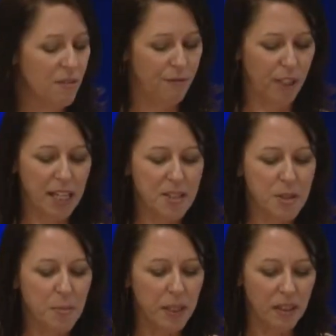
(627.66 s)

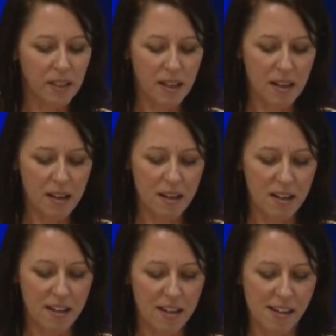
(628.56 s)
flexibility,
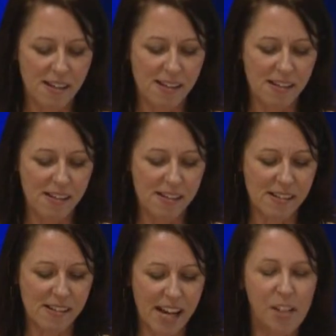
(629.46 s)

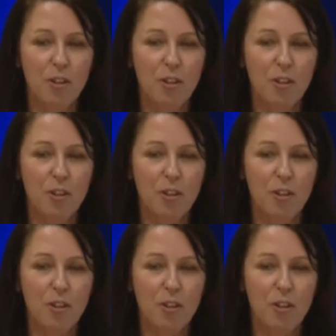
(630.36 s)
and